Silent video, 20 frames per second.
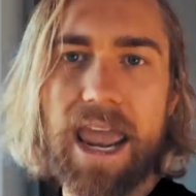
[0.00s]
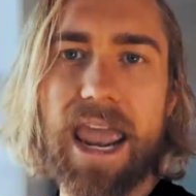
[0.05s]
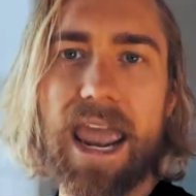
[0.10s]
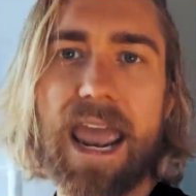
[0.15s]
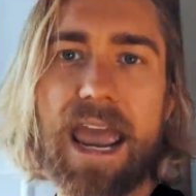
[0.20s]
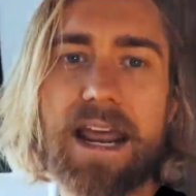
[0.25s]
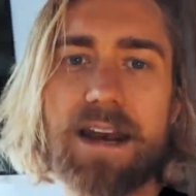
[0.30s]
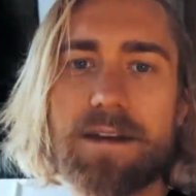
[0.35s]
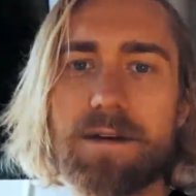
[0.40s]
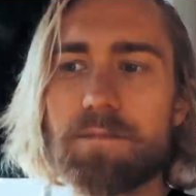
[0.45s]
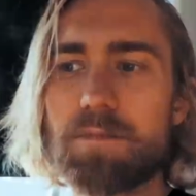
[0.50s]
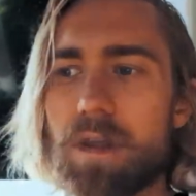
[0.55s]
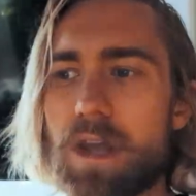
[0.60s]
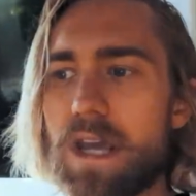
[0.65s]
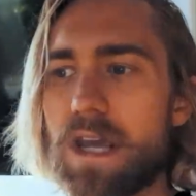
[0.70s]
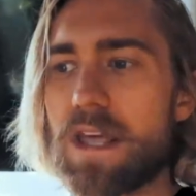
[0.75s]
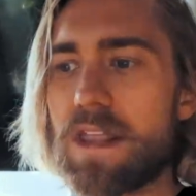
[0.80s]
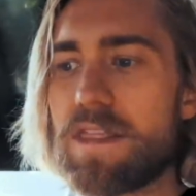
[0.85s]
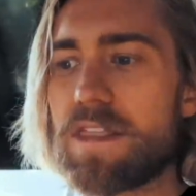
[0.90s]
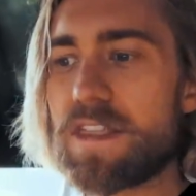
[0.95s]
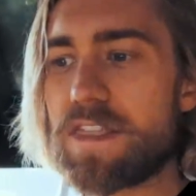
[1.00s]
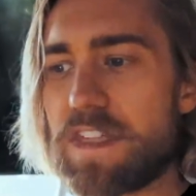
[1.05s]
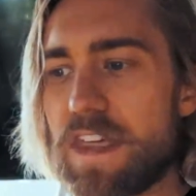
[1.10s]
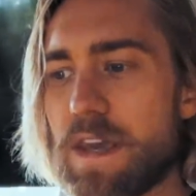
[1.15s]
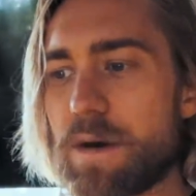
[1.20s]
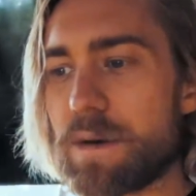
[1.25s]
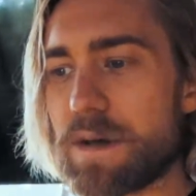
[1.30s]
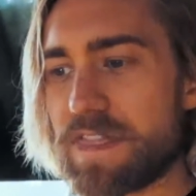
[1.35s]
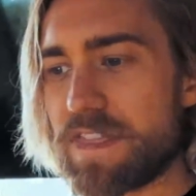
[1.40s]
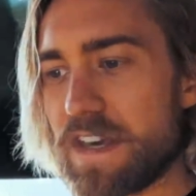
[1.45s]
And the
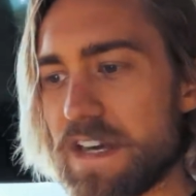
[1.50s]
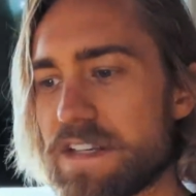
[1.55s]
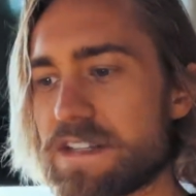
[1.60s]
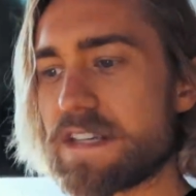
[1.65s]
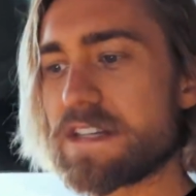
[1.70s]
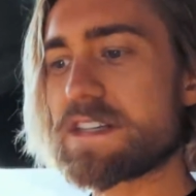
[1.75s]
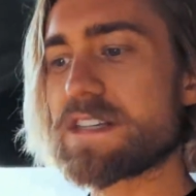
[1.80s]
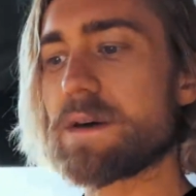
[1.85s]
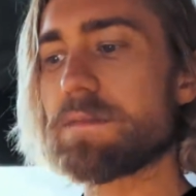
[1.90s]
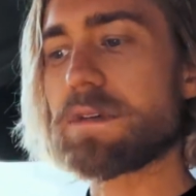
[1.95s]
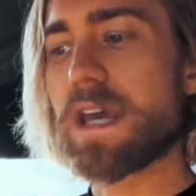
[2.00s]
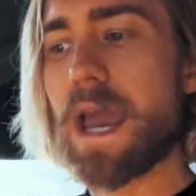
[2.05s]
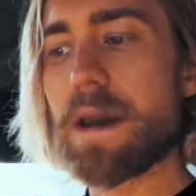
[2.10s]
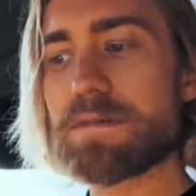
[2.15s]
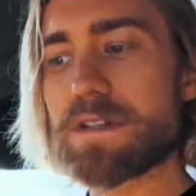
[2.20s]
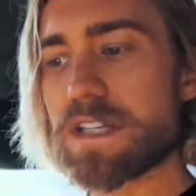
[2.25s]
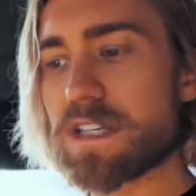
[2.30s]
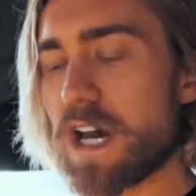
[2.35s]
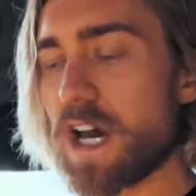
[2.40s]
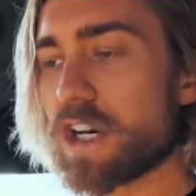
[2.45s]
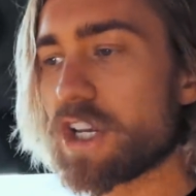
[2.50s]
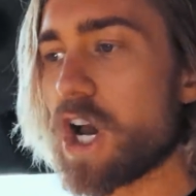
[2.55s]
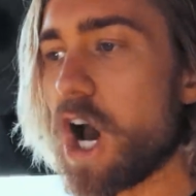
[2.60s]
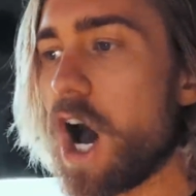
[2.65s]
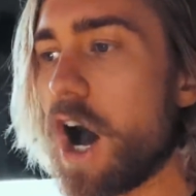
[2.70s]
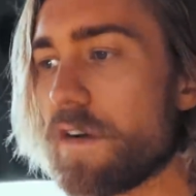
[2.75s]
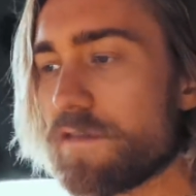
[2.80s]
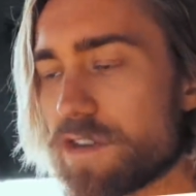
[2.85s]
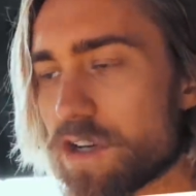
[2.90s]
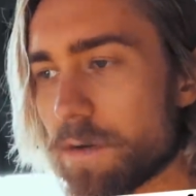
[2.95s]
thing with this is sometimes it's
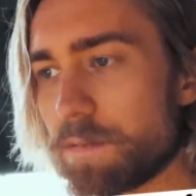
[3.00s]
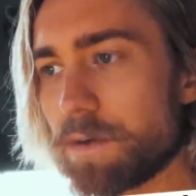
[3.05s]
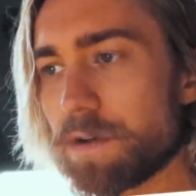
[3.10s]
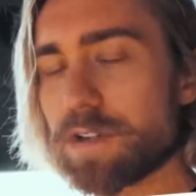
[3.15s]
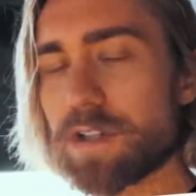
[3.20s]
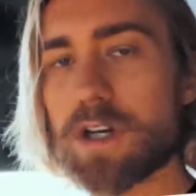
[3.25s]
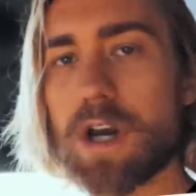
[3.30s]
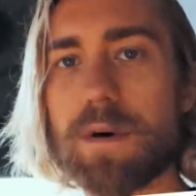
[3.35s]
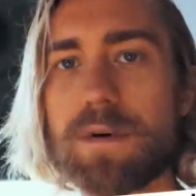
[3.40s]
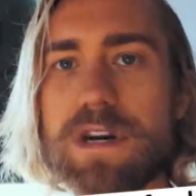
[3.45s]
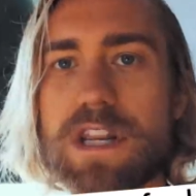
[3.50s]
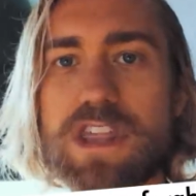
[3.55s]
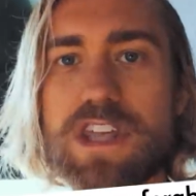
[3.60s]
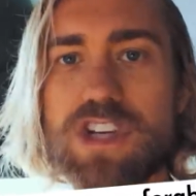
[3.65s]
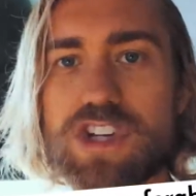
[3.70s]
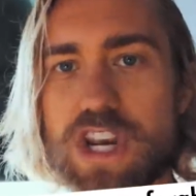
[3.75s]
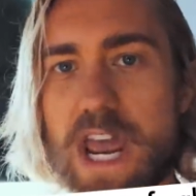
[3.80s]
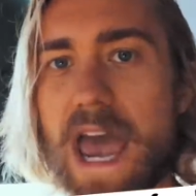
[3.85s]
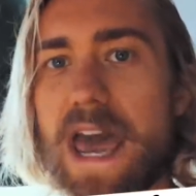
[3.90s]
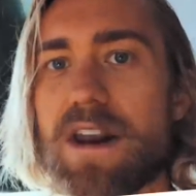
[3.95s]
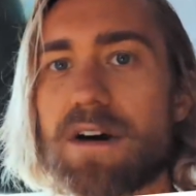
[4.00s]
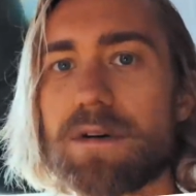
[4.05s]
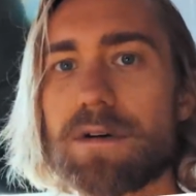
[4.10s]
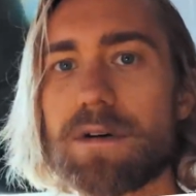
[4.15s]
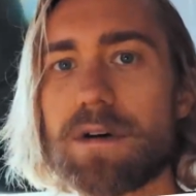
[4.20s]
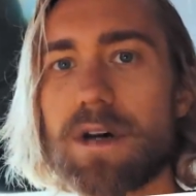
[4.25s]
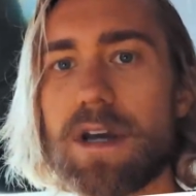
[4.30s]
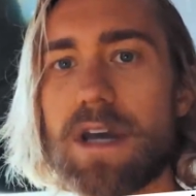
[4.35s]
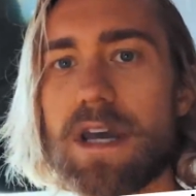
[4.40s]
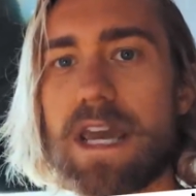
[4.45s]
uncomfortable to go into the shadow.